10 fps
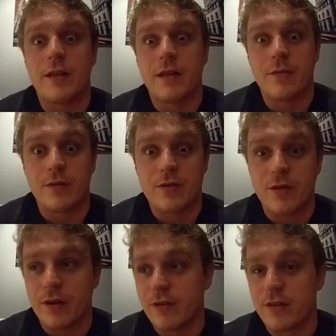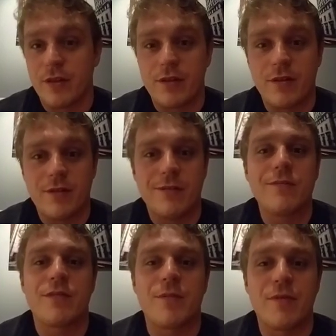Dancing with the Stars.
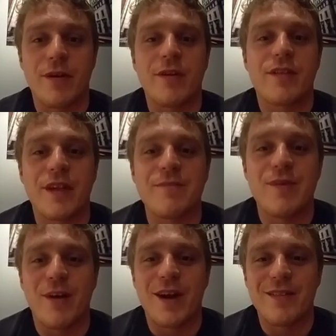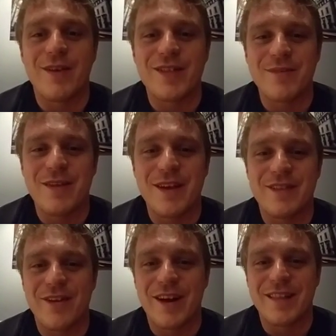Let's be real. It's like me watching me
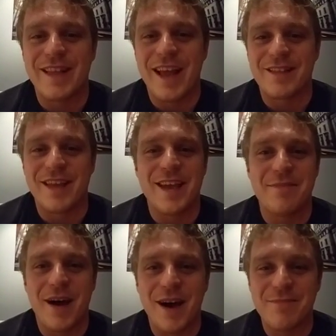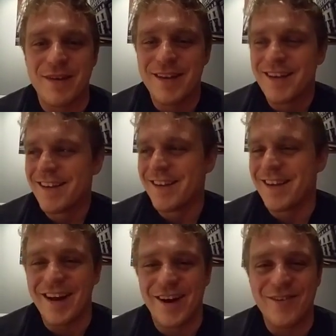try to dance to hip hop,
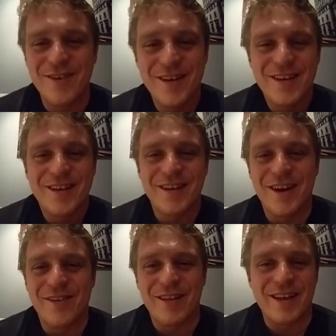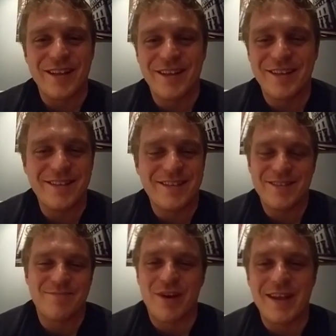like
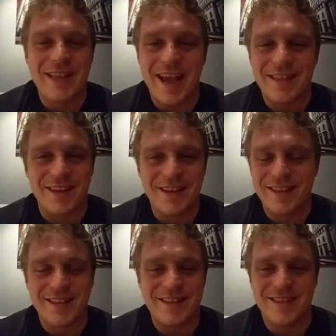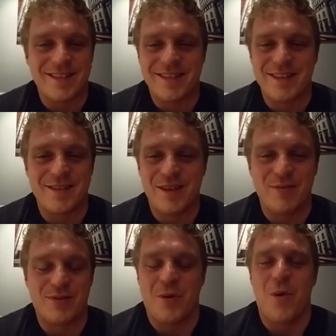break dancing. It's just it
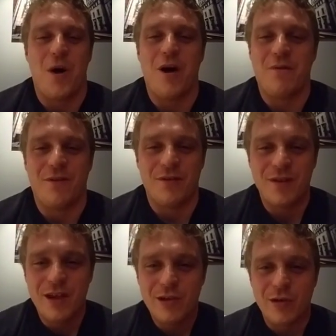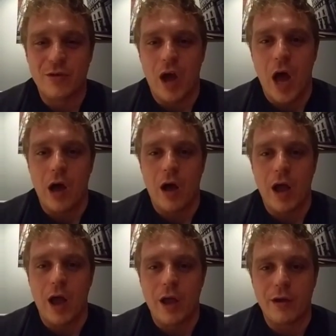was awful. She goes, "Oh,
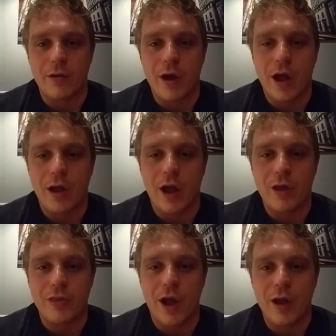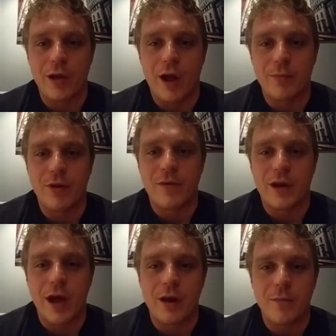I agree. I believe in
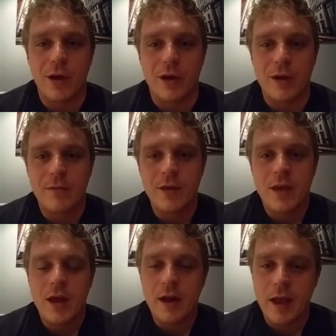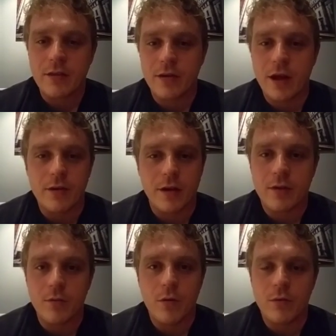accountability." And he asked her again. He's
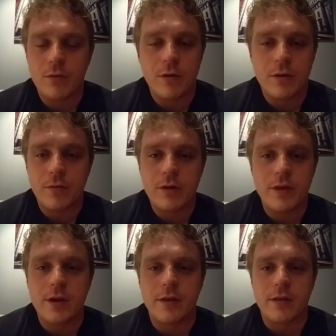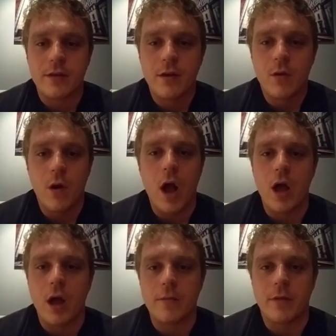like, "Well, what do you think of this?" Well,
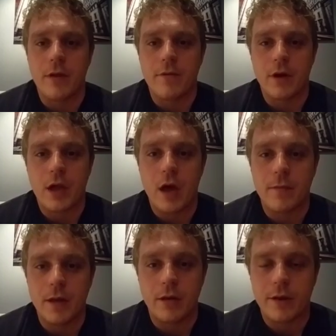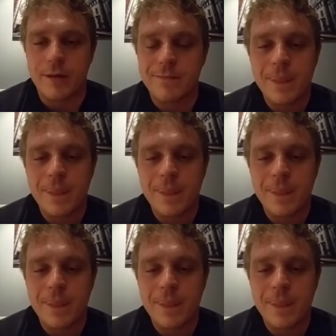I believe in accountability.